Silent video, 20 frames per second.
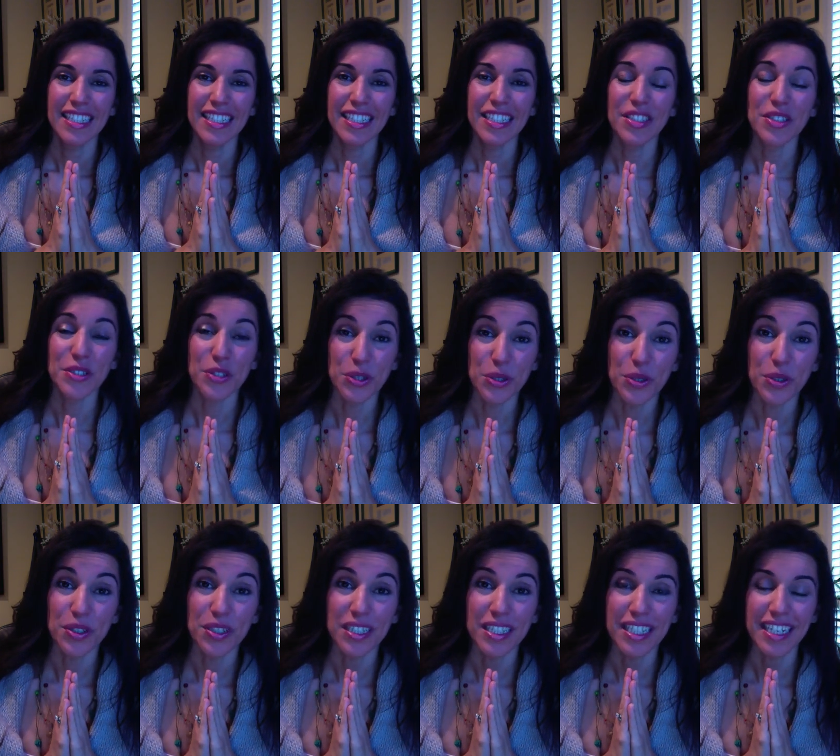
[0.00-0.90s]

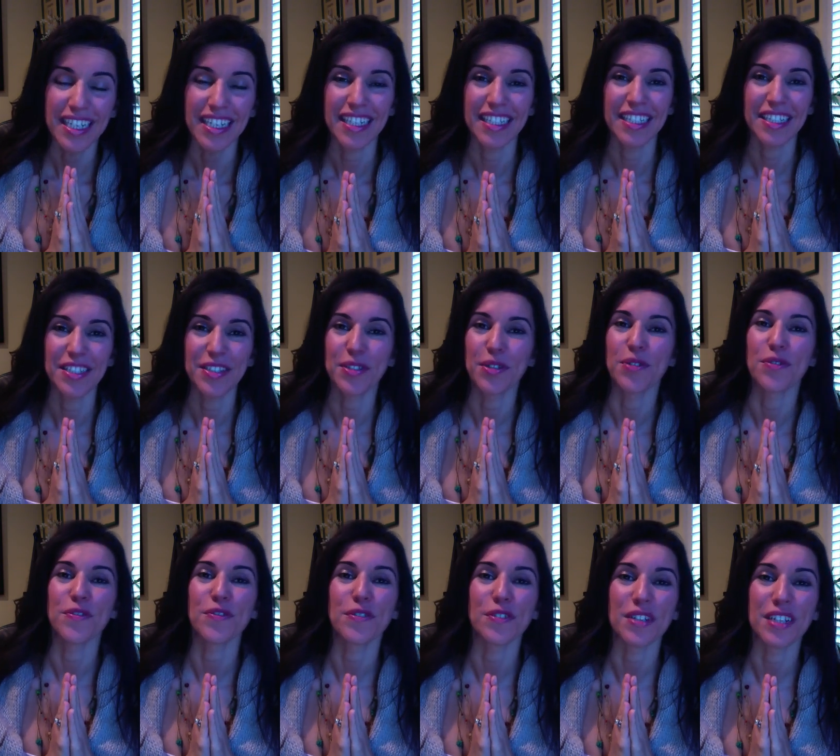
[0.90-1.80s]
enjoy your
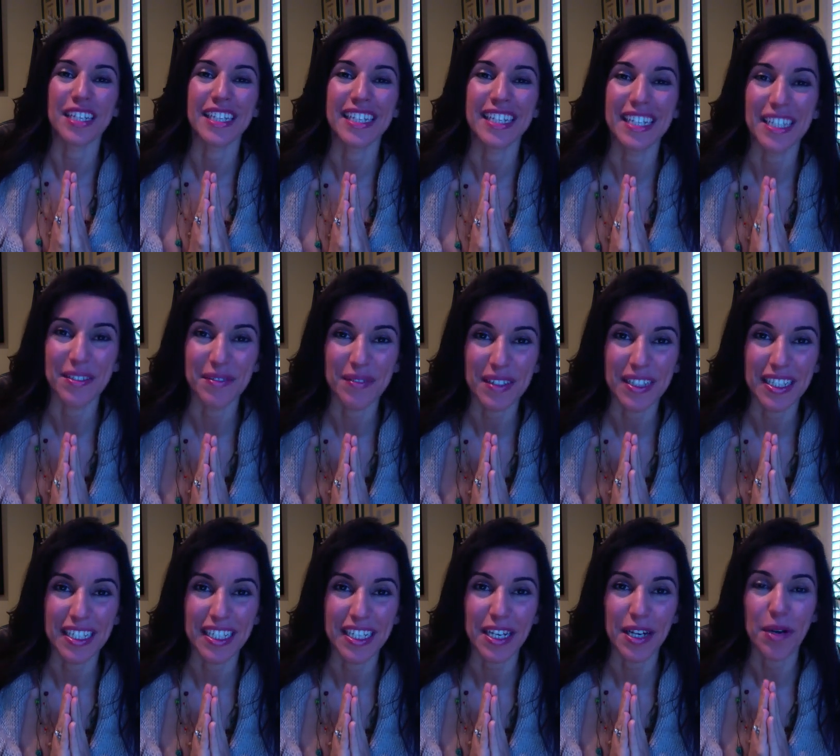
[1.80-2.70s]

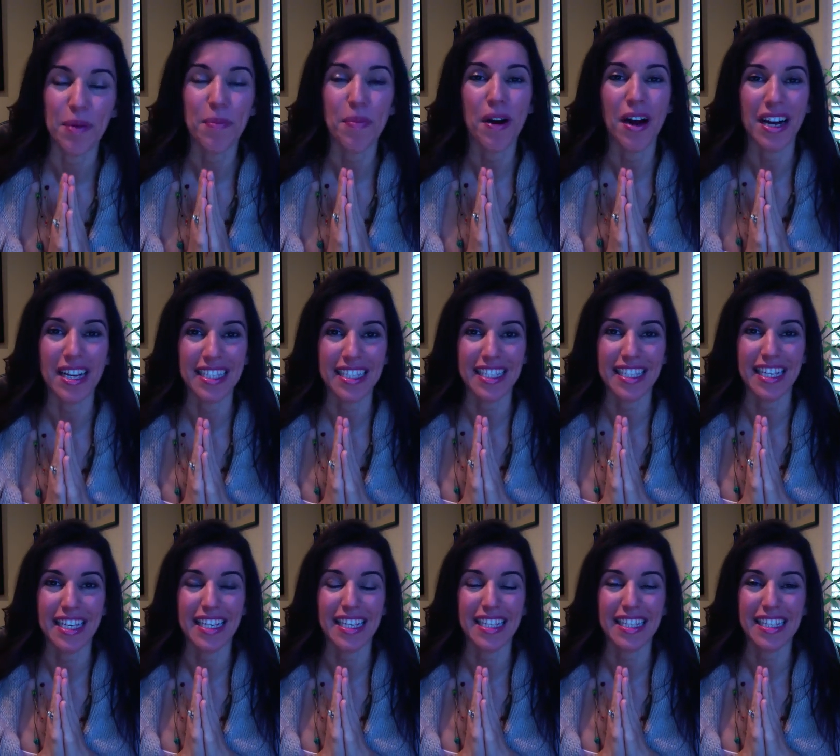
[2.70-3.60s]
forgiving
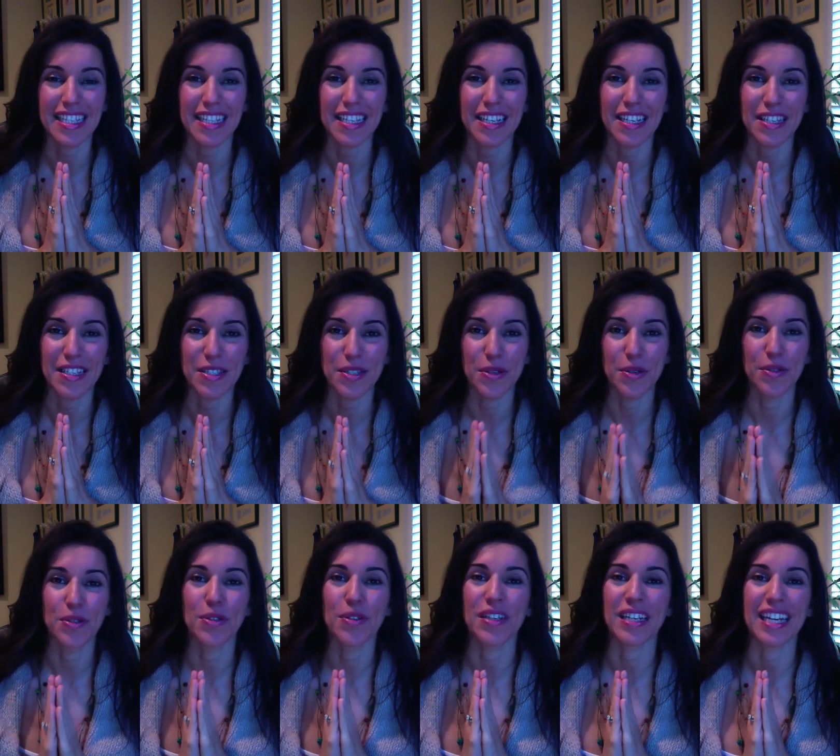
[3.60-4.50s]
process so
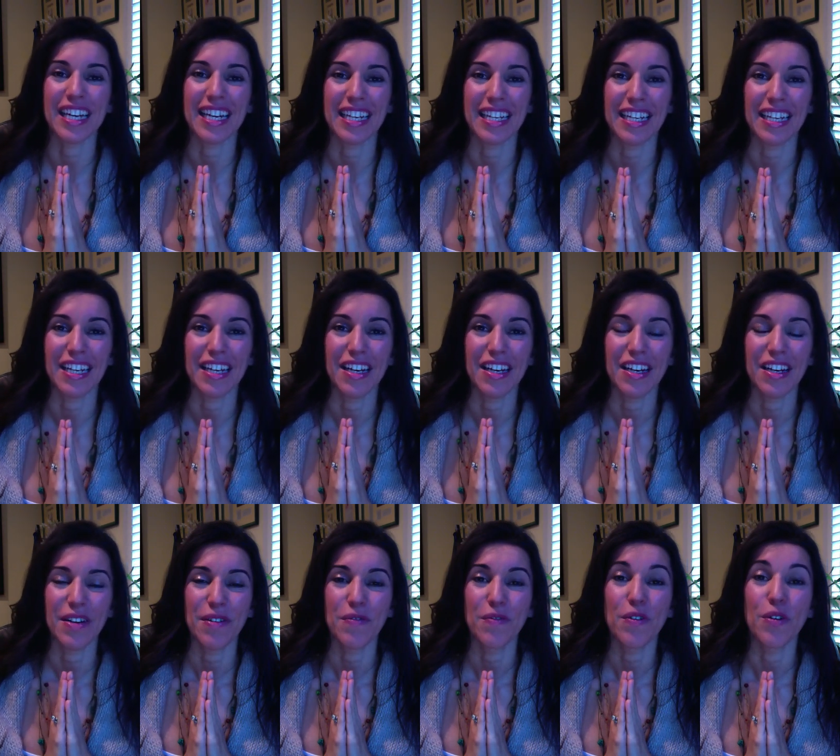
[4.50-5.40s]
you can
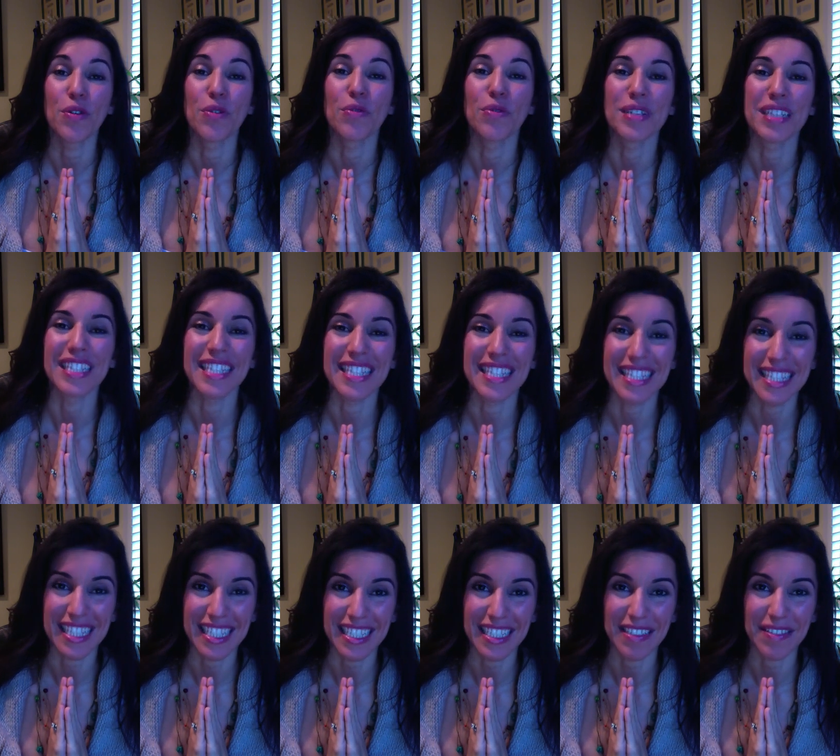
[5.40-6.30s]

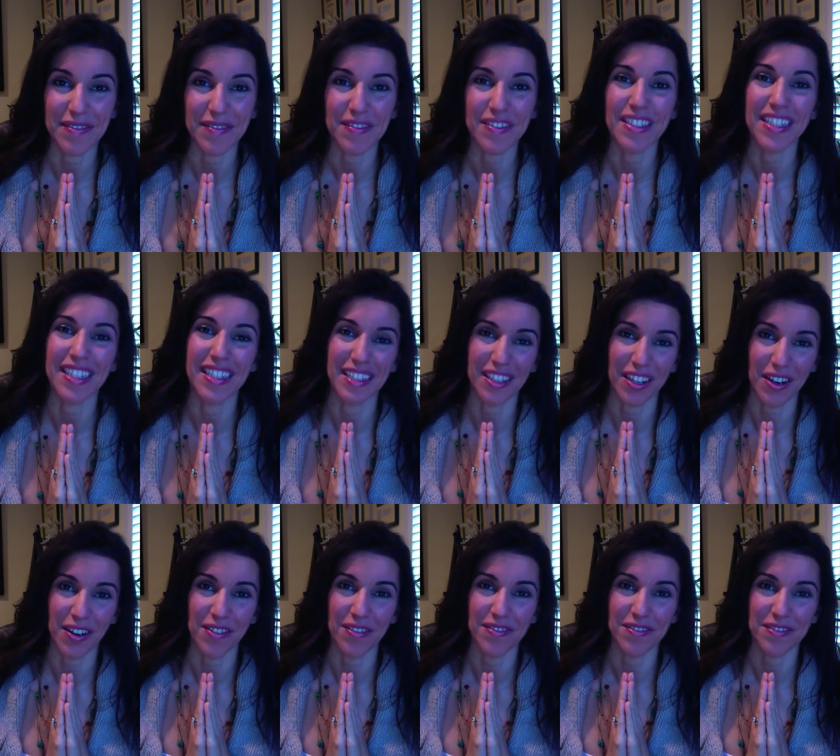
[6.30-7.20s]
receive the
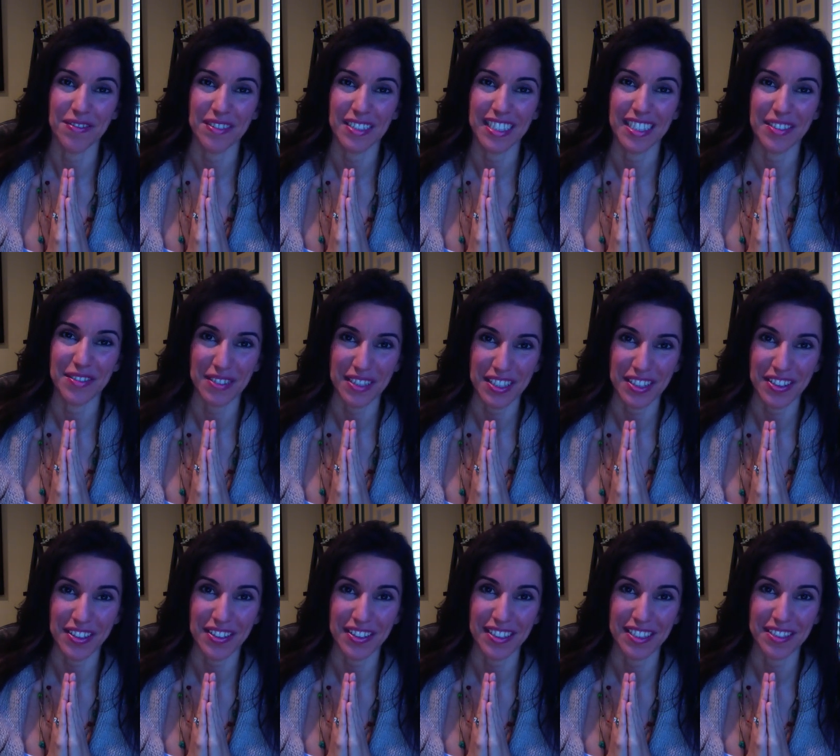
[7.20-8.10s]
love in
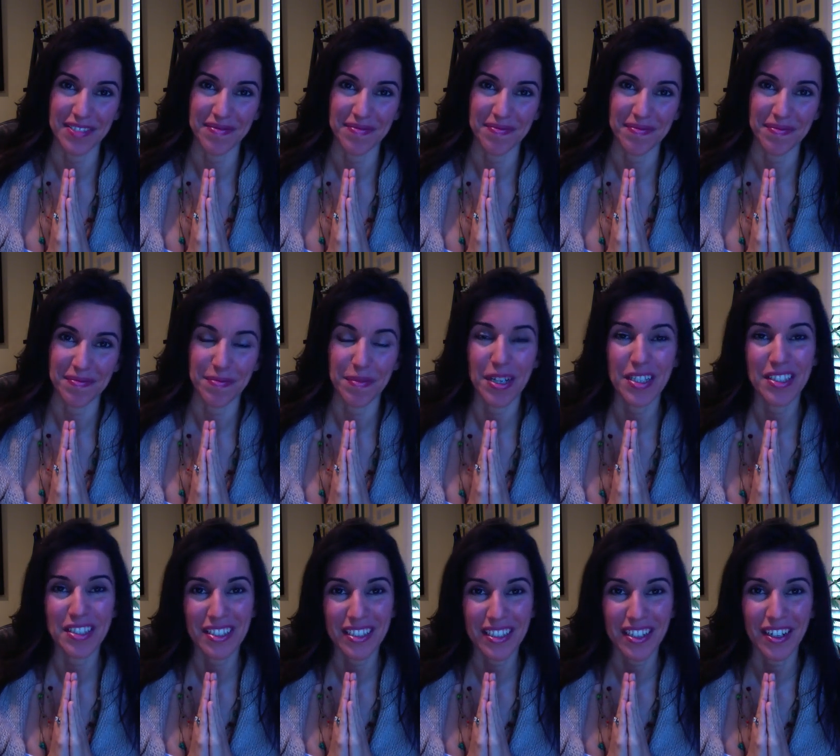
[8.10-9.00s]
return.
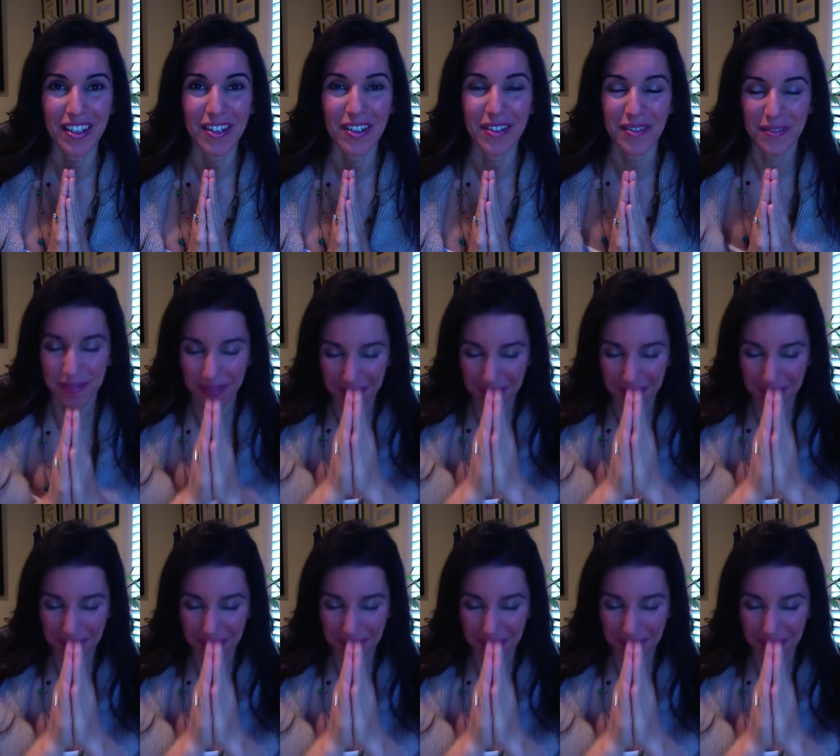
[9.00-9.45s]
Much love.